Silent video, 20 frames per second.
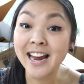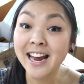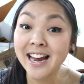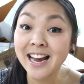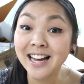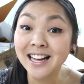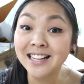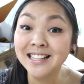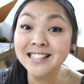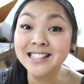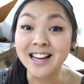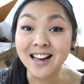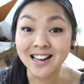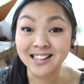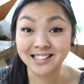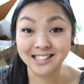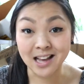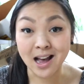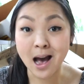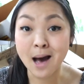And
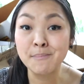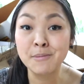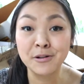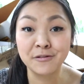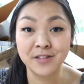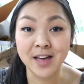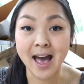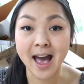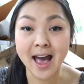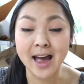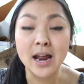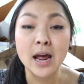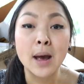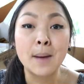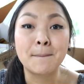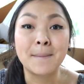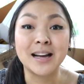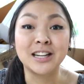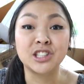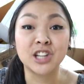on top of that,
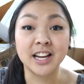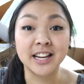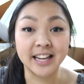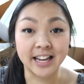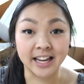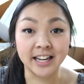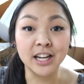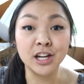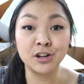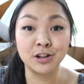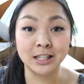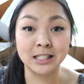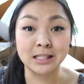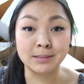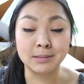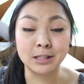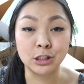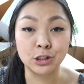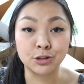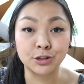my gigantic
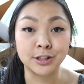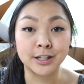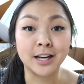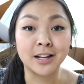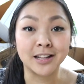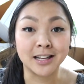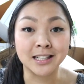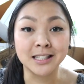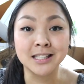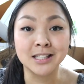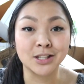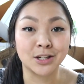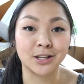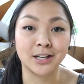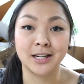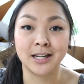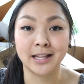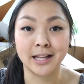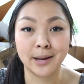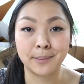Christmas tree, I'll
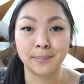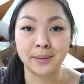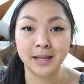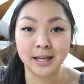insert a clip